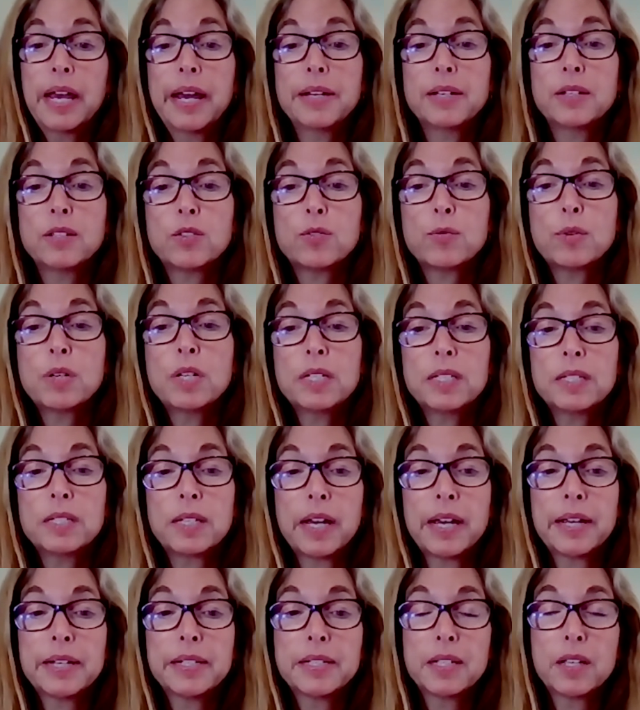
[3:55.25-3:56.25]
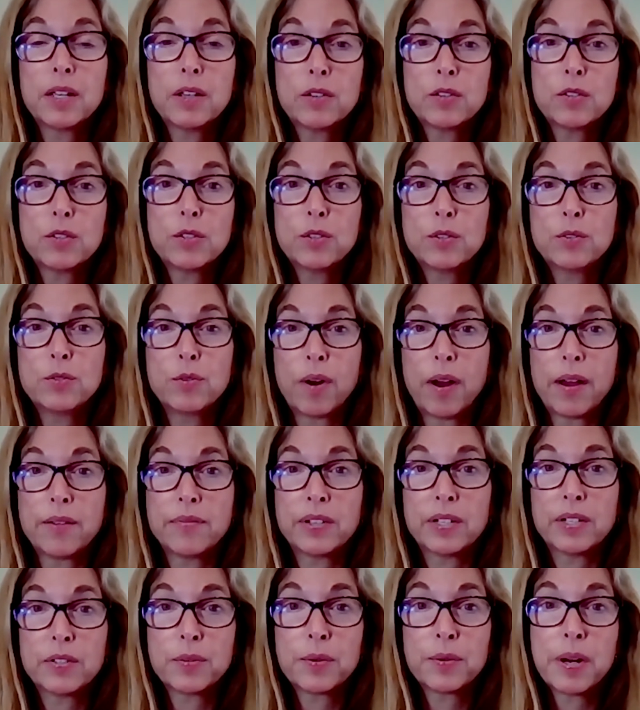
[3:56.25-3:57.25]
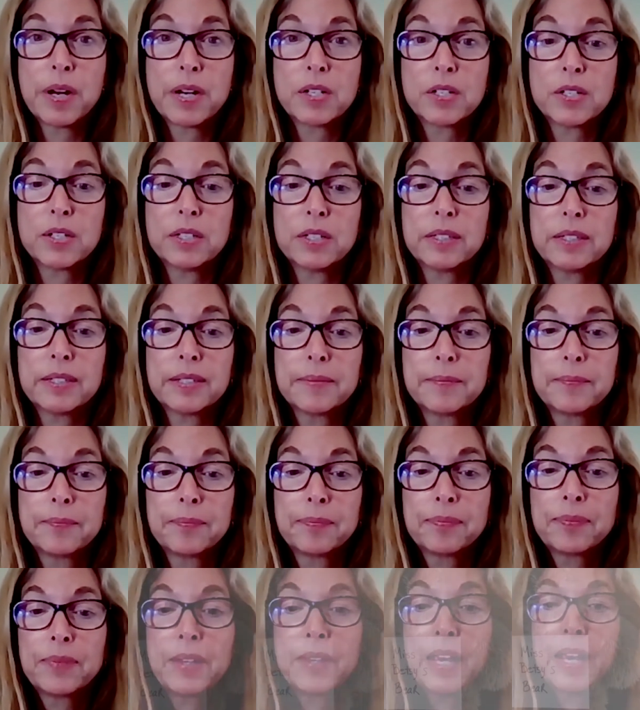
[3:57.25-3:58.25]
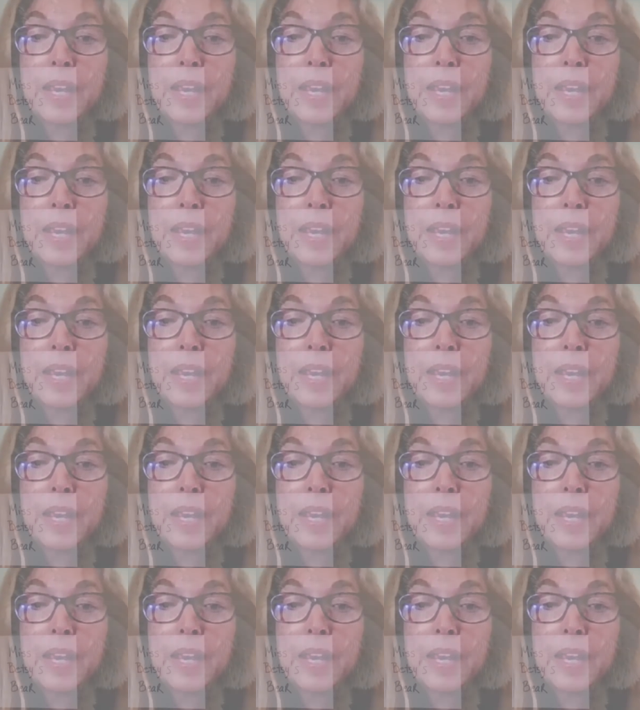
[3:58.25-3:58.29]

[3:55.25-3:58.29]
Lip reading: and a street sign tells you driving directions.